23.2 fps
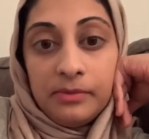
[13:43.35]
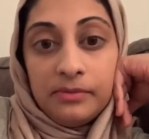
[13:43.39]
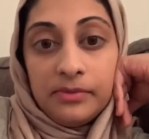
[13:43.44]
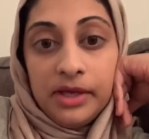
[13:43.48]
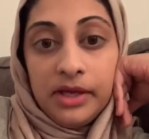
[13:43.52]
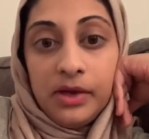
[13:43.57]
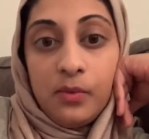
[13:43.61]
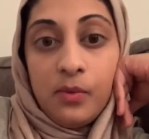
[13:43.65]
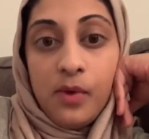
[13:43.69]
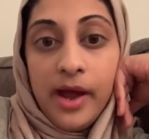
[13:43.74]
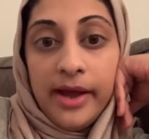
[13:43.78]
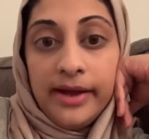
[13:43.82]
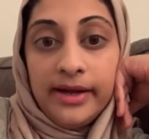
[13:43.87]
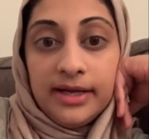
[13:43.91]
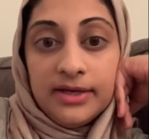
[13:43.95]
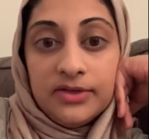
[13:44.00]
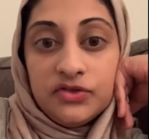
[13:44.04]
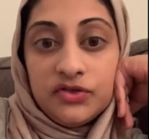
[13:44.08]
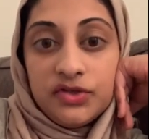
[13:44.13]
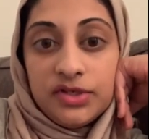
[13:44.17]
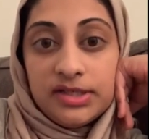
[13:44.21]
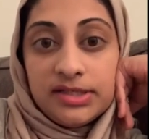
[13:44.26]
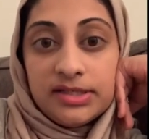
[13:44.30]
Like, why not
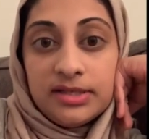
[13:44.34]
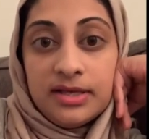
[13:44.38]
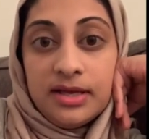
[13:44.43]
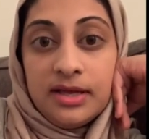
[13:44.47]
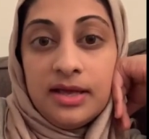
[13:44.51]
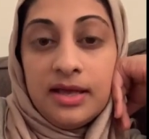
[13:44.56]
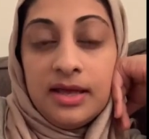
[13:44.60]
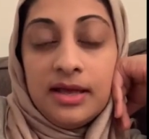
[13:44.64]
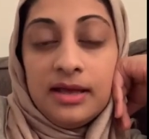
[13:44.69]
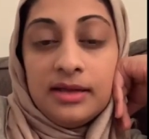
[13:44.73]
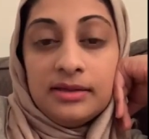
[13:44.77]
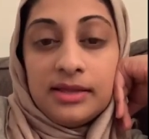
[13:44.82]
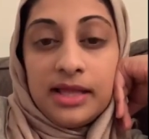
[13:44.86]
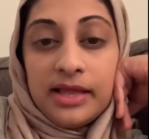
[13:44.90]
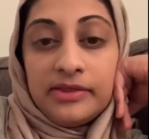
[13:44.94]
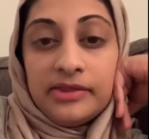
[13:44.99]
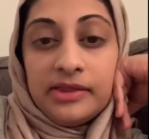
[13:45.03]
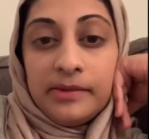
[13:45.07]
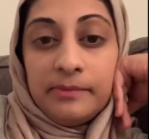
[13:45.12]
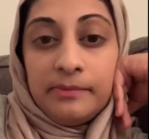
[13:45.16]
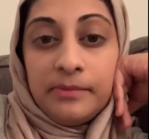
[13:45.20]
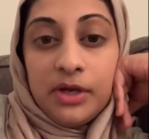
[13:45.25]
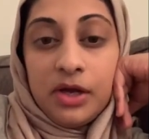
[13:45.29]
just let
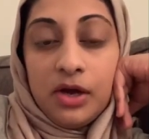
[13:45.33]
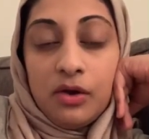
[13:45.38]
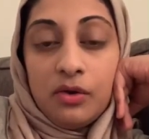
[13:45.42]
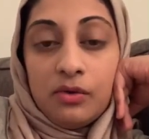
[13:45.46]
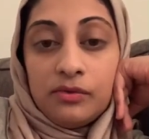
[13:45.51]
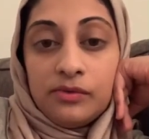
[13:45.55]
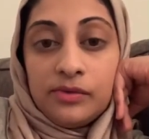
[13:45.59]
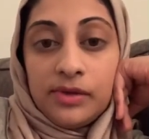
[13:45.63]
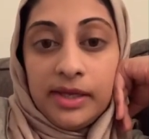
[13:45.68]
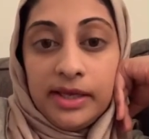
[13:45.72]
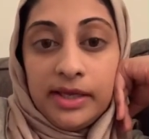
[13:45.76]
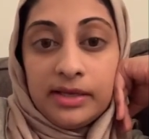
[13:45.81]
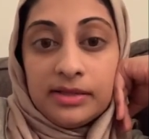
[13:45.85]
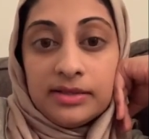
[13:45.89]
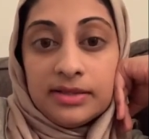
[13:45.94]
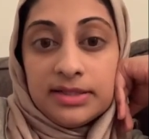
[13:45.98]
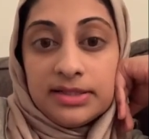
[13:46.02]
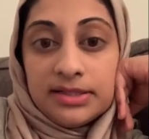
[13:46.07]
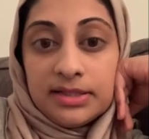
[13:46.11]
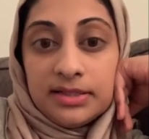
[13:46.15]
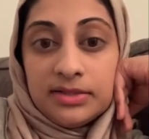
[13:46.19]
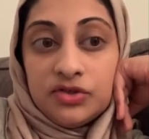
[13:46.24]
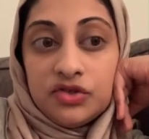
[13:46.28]
them know, like,
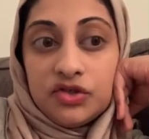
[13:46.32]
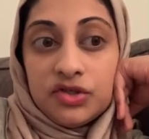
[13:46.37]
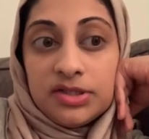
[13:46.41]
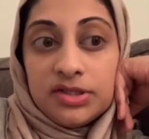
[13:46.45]
listen,